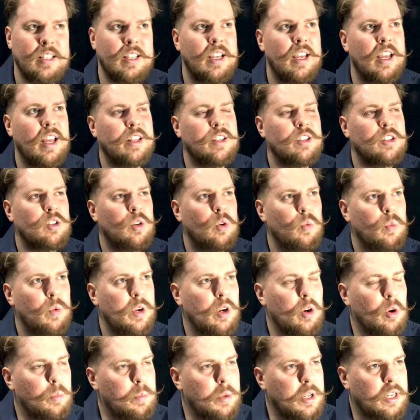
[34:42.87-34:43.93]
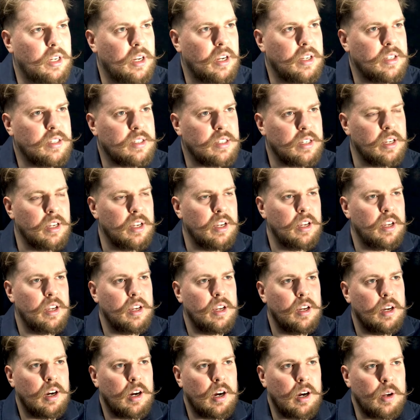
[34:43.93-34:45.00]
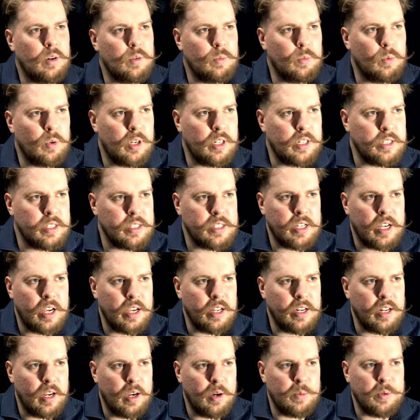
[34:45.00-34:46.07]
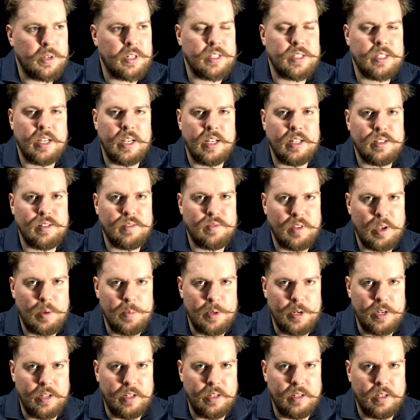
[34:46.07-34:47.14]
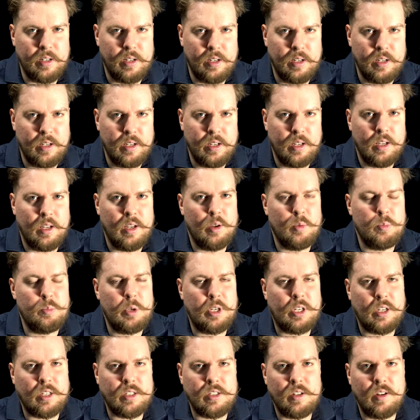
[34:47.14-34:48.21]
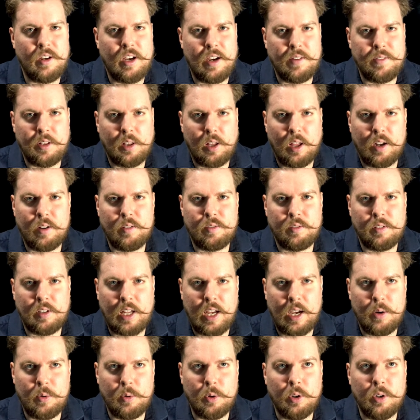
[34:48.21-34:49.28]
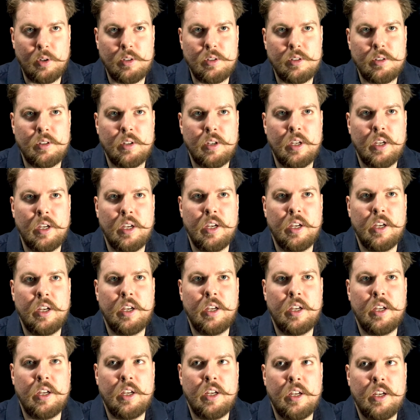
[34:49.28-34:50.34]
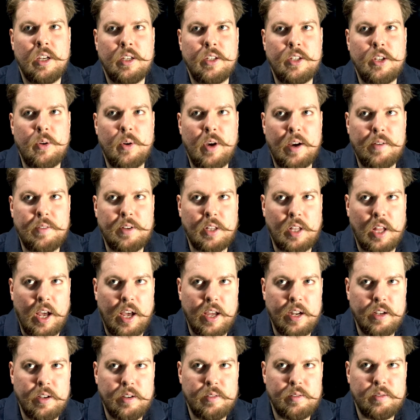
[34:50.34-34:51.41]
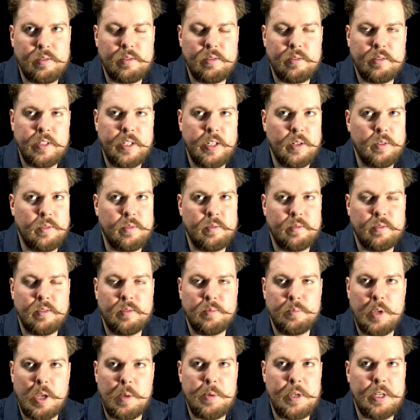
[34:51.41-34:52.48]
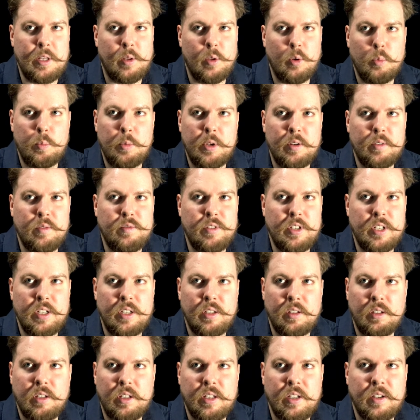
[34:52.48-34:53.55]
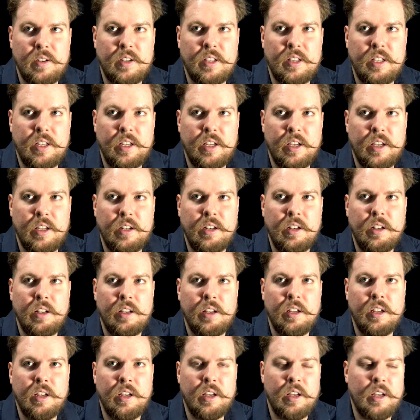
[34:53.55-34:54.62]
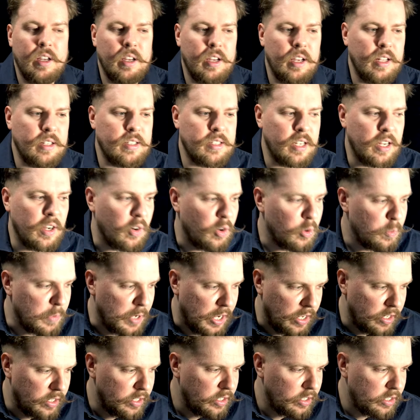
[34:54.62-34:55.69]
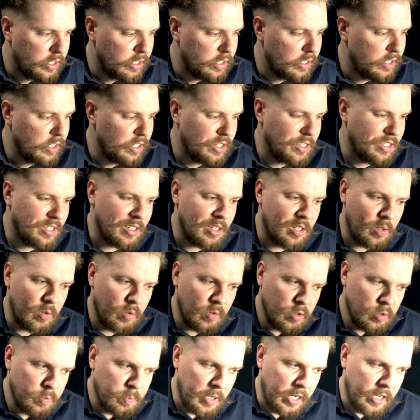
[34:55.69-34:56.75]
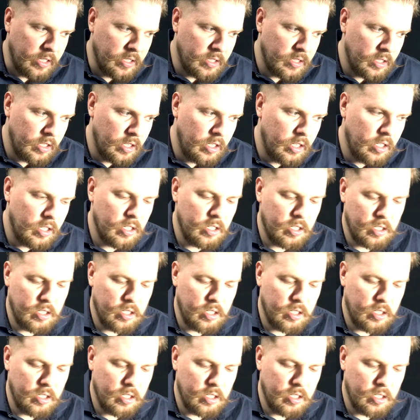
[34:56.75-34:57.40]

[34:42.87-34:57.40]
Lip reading: It's so weird because on one side, I want to say it's feminine because you have a lot of flowers. You have a lot of, you know, maybe a little bit of vanilla there at the end. It's aromatic. It's a little spicy.